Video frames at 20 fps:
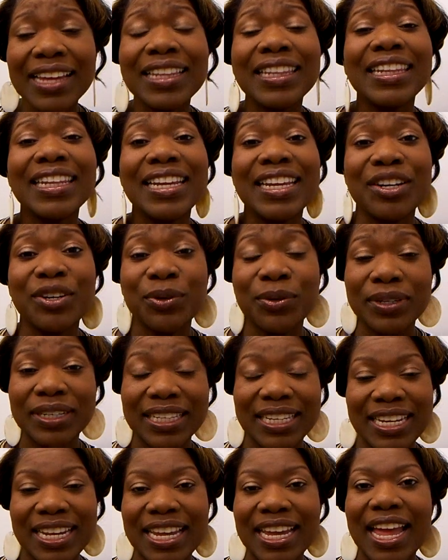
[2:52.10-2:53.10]
I
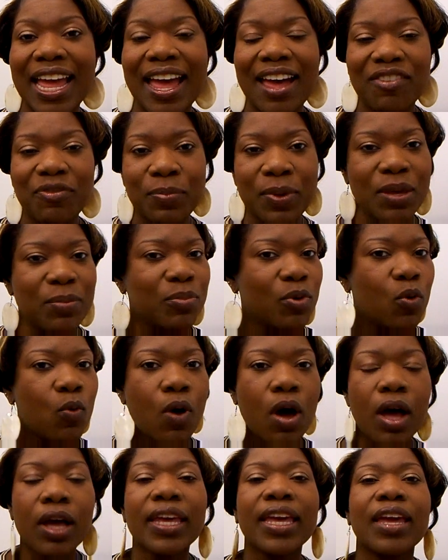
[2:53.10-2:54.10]
literally have
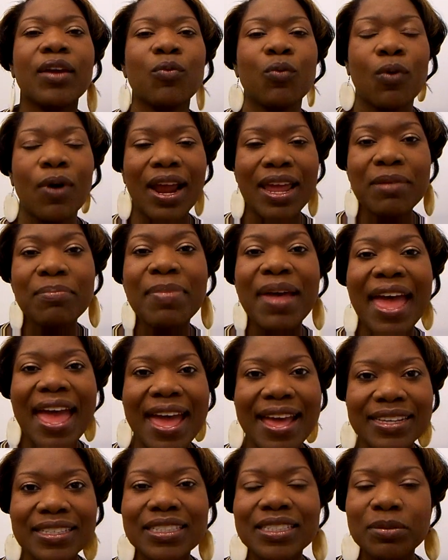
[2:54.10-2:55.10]
people walking right
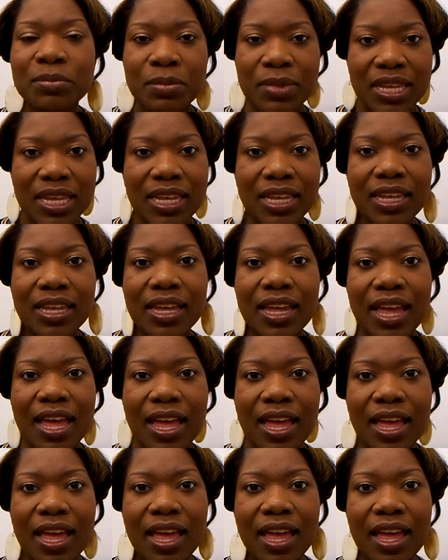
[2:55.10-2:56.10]
past me
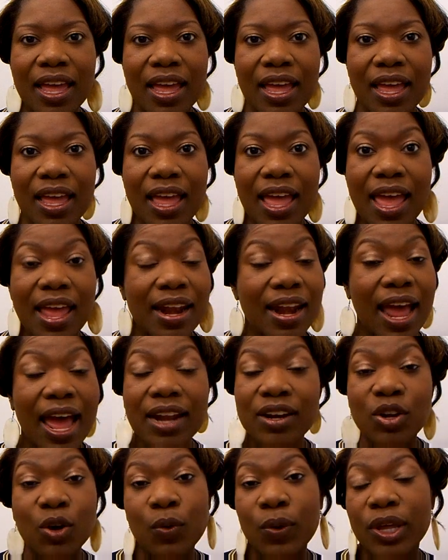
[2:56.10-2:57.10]

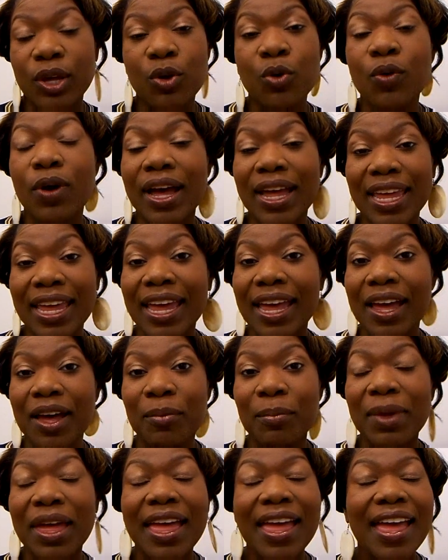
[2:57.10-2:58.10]
and not knowing who I
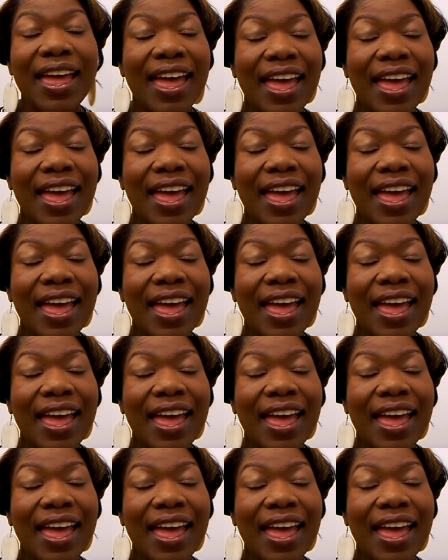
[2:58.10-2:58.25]
am.